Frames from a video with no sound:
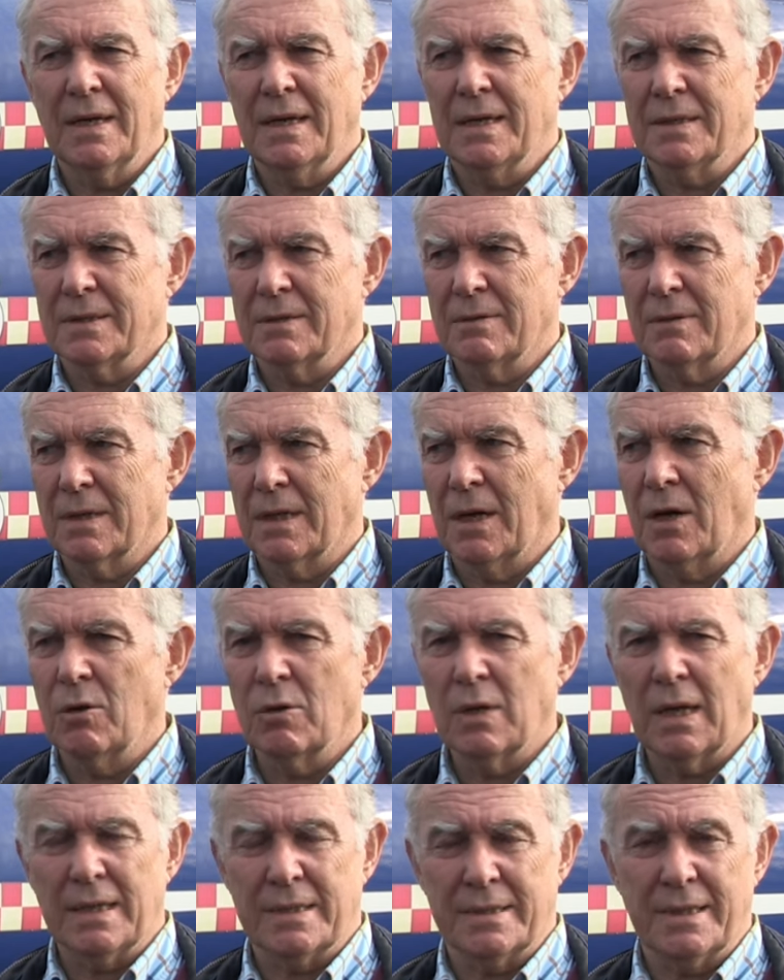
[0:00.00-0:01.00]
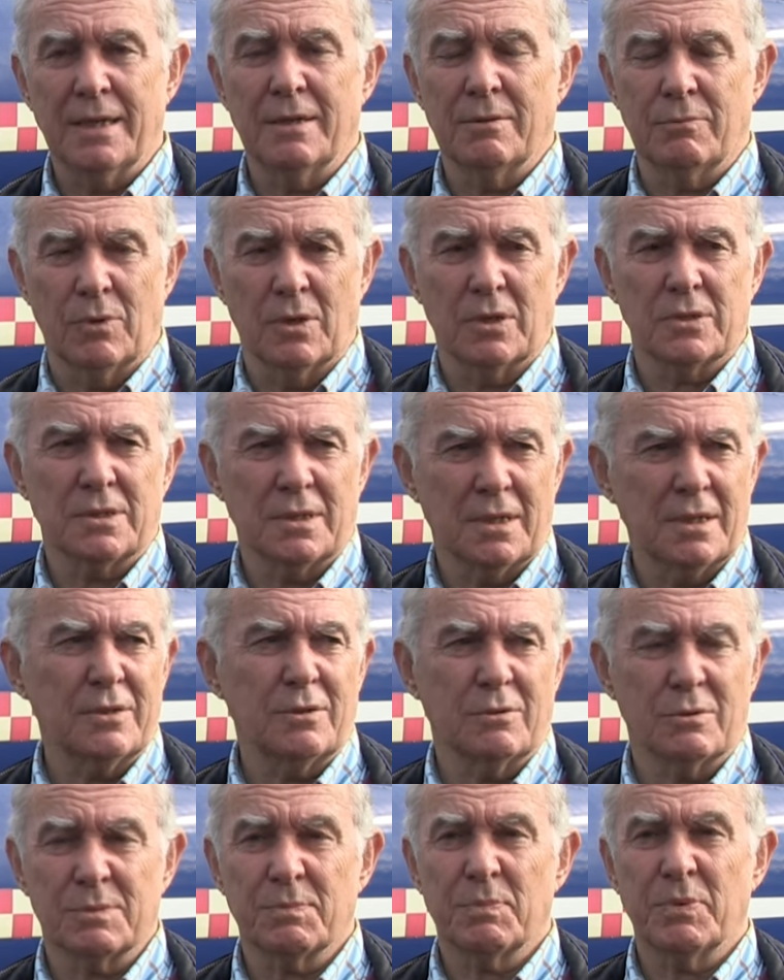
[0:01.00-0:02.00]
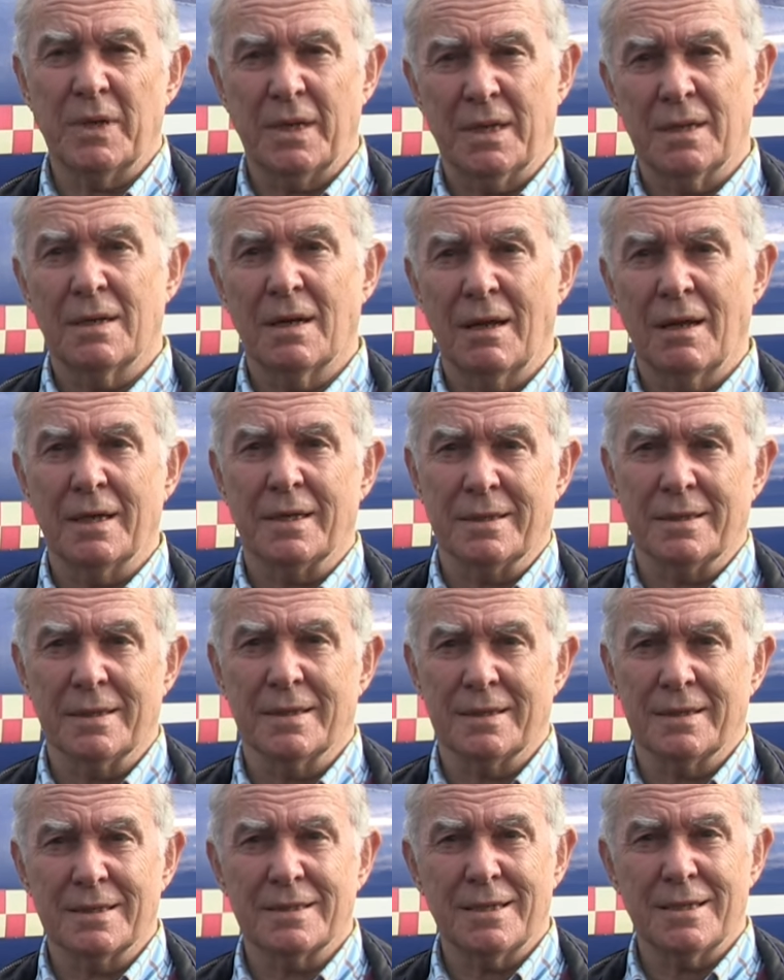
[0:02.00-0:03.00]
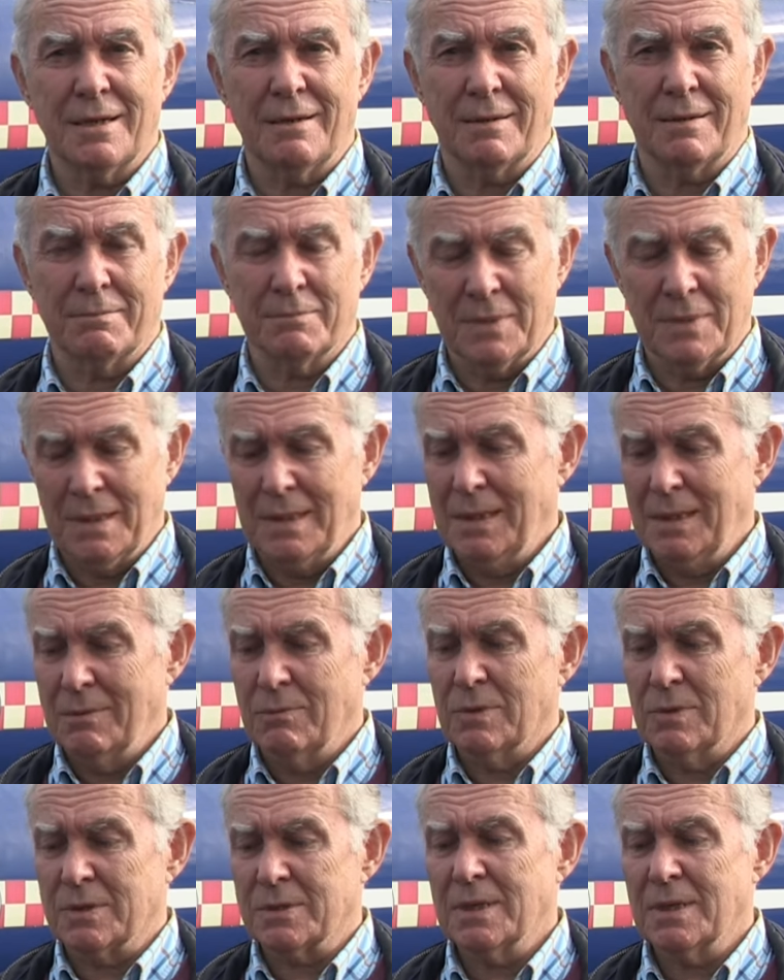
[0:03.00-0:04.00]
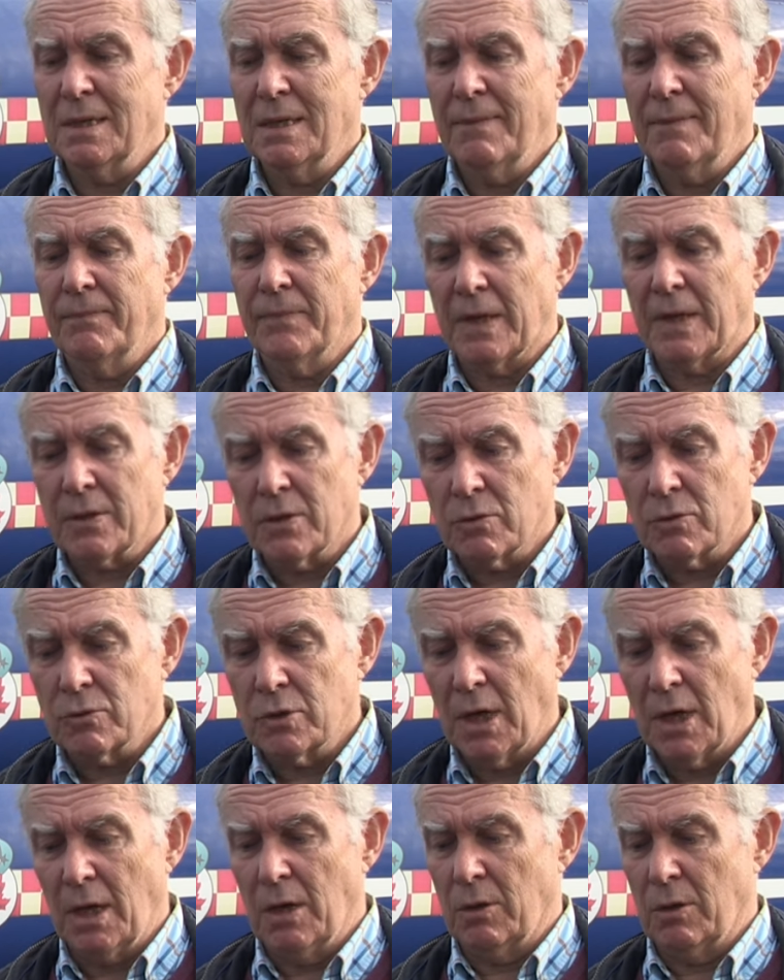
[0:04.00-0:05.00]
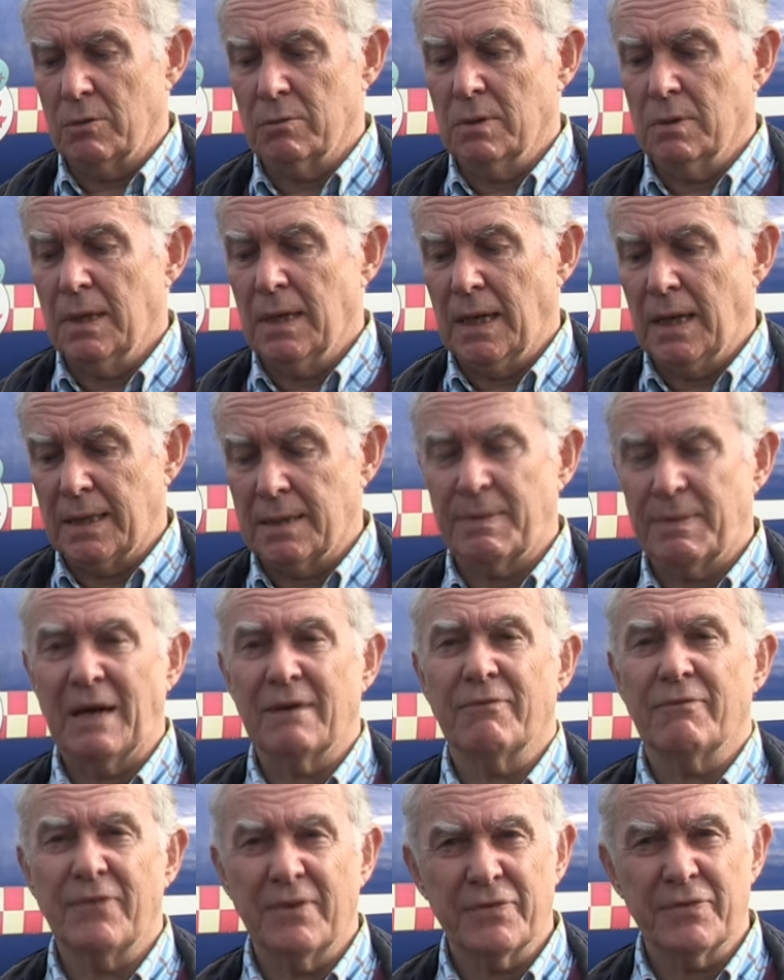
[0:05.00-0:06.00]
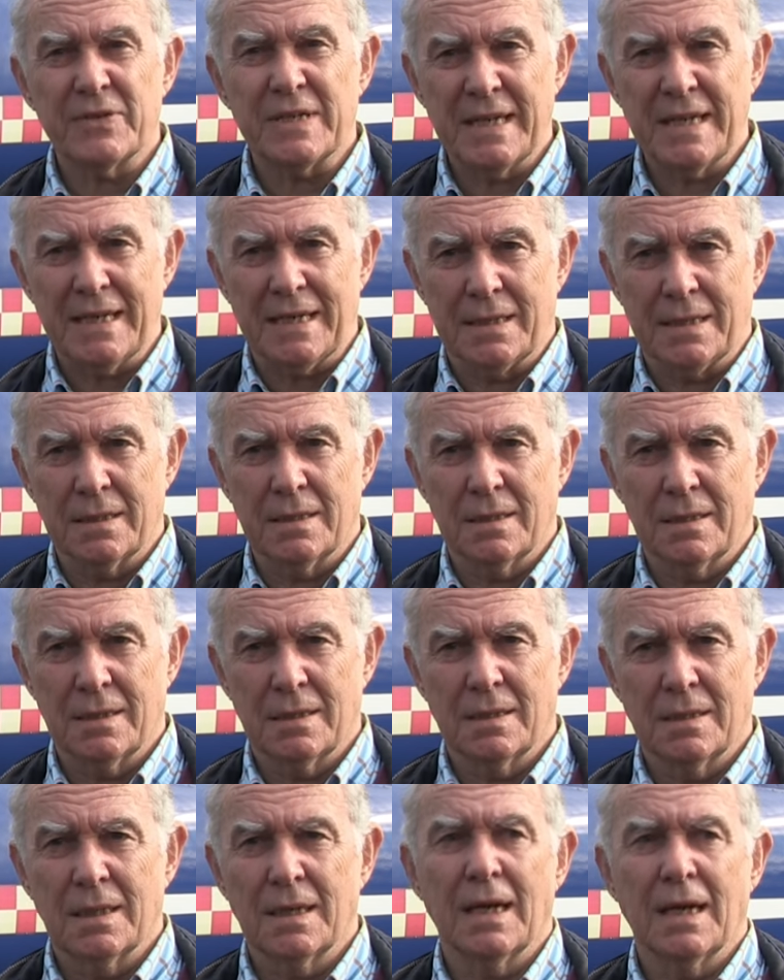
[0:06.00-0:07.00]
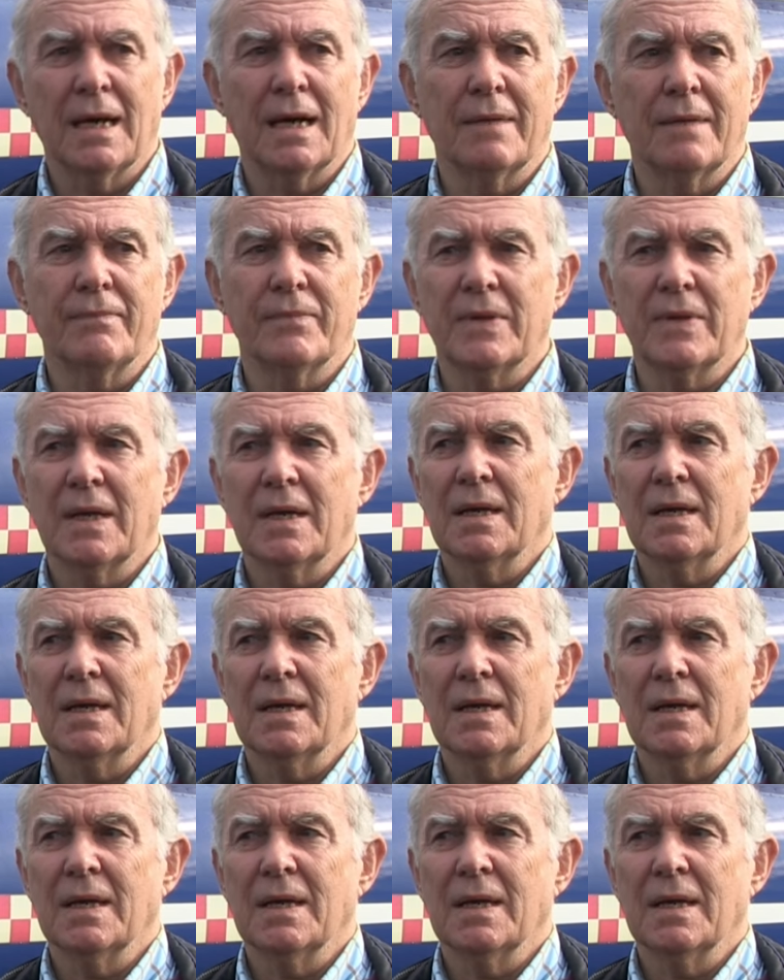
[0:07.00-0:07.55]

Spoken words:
And the whole idea was, and I thought it was pretty enlightened at the time, was that you go at about 15 and